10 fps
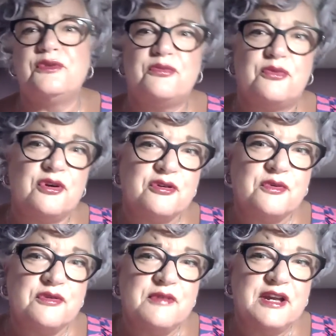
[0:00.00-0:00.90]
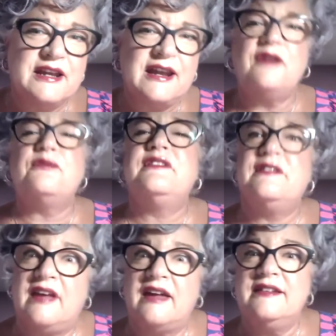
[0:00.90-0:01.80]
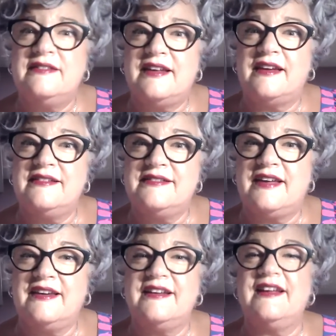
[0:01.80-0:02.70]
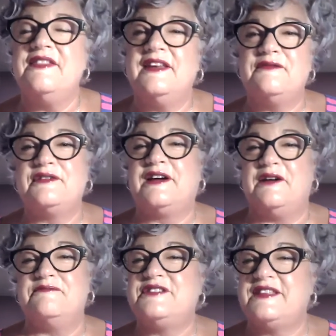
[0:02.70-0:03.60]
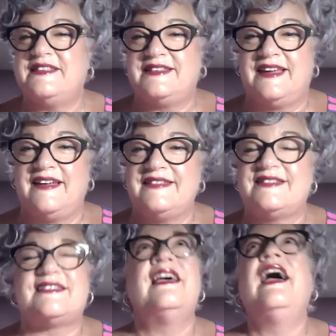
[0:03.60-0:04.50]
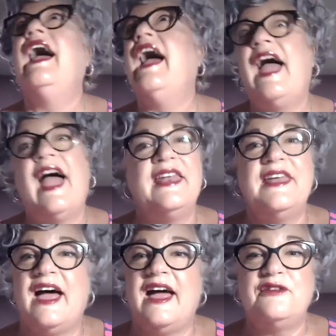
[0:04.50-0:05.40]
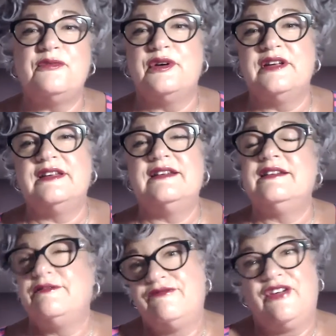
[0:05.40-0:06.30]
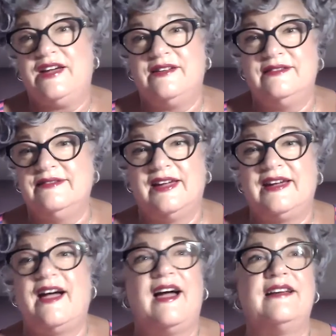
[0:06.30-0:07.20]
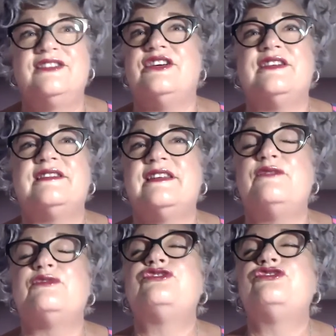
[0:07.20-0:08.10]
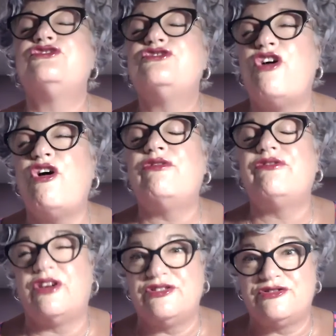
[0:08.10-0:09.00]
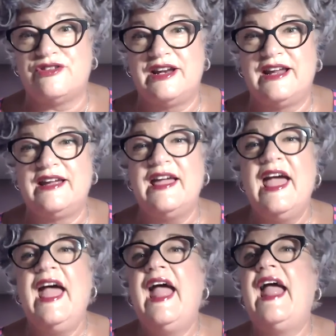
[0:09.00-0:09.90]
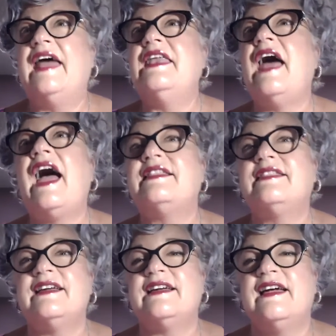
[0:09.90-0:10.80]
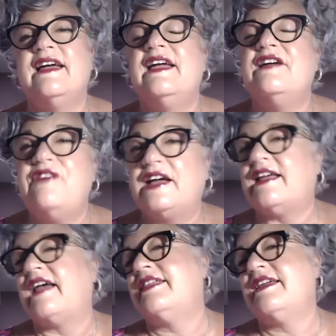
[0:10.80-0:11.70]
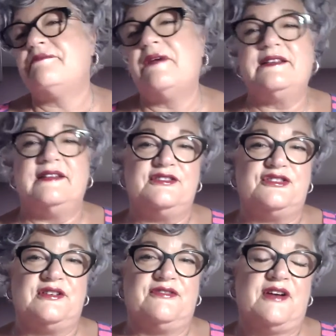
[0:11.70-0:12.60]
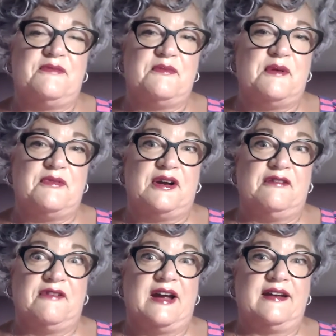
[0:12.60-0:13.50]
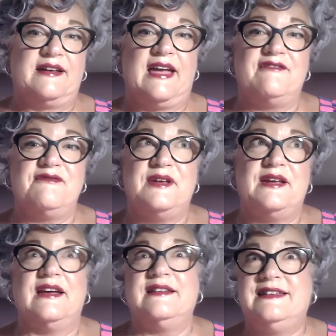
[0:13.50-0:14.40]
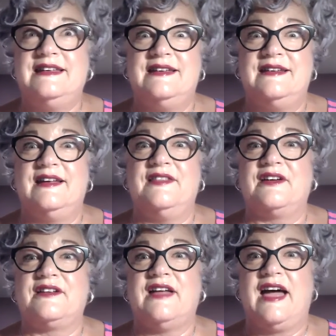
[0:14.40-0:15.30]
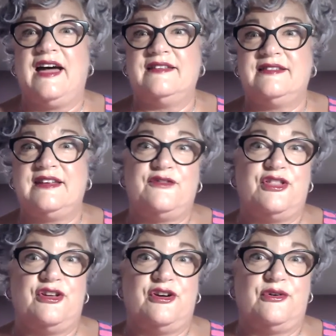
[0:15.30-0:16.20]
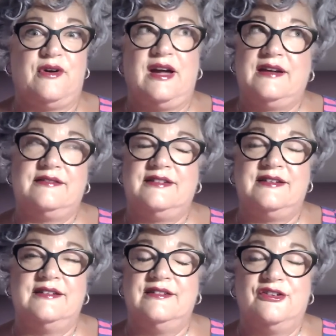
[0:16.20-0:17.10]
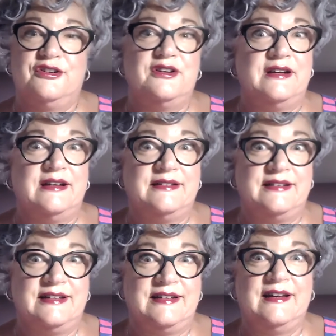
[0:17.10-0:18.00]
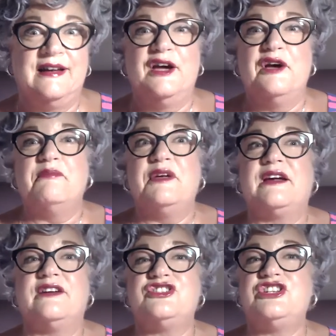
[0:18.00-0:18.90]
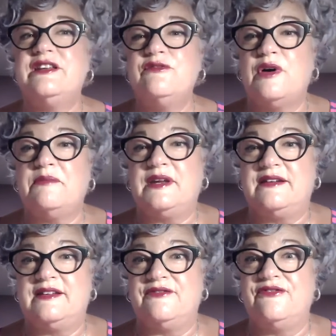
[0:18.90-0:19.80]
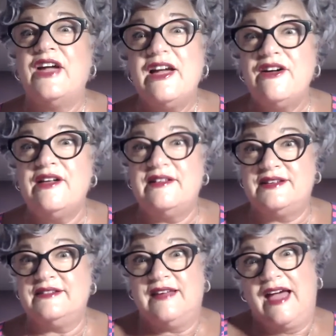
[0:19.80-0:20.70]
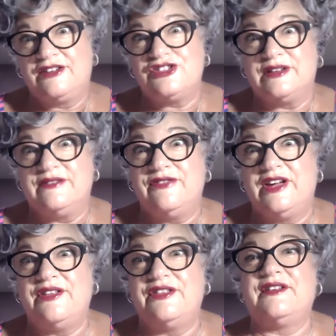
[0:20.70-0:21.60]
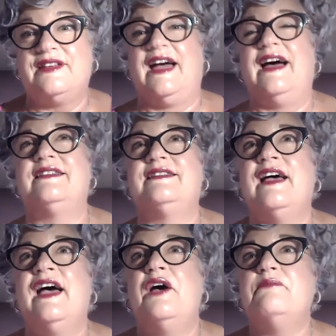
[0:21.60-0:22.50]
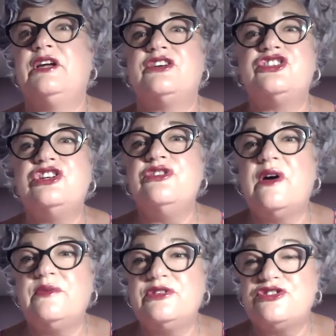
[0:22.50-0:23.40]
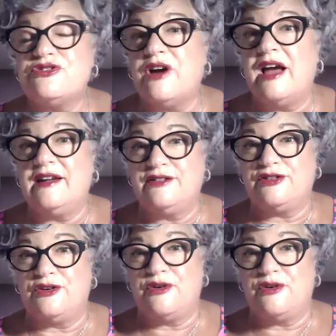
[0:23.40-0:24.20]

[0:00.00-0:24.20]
work with me and I would study, study, study. And then it would come to the test and I would fail. It was so frustrating. And in fact, I think my teacher, if I'm remembering it right, gave me a D in the class, even though I didn't earn a D, because she didn't want me to actually fail the class because she knew I was trying so